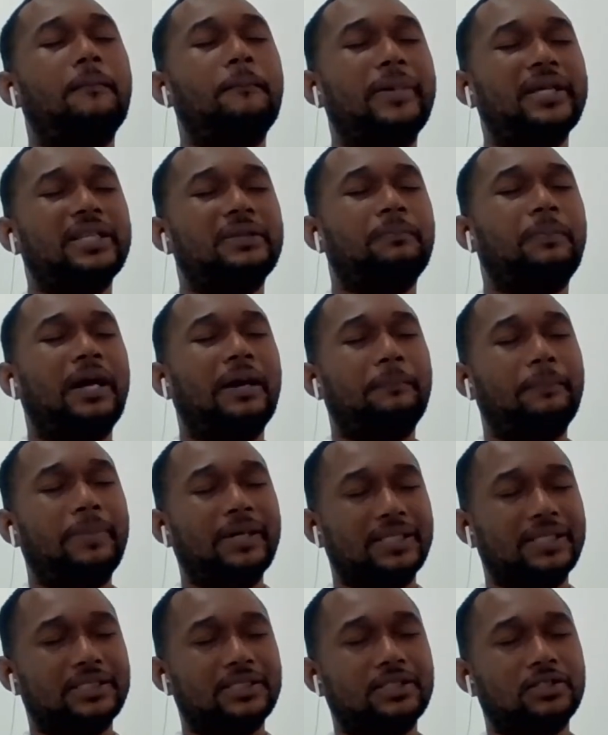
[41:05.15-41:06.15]
bit by
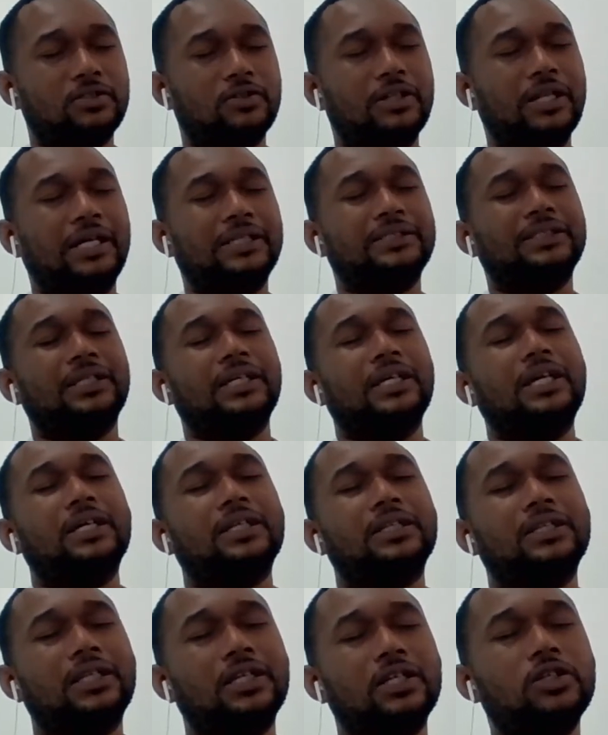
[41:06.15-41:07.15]
bit so that
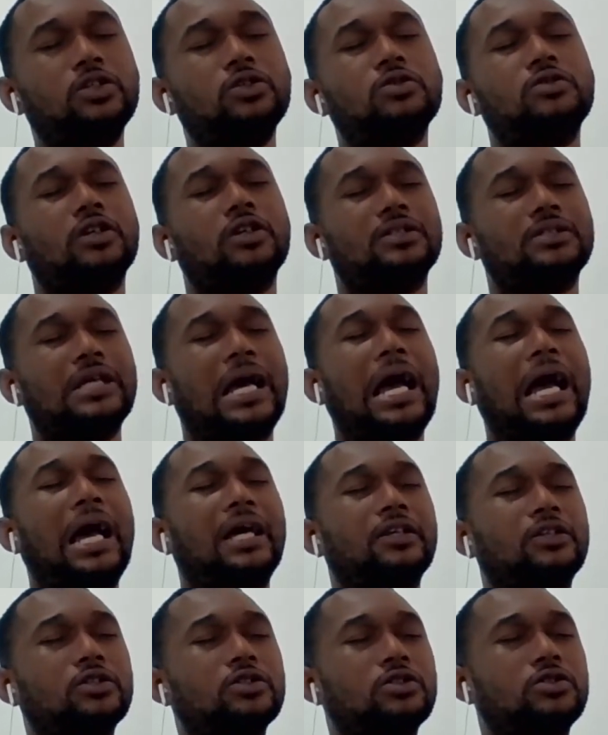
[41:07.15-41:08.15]
the users
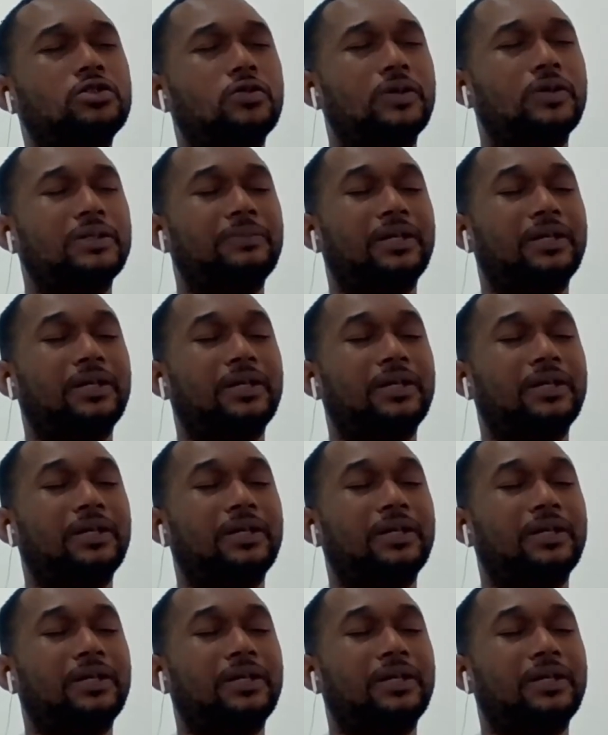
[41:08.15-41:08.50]
are used to it.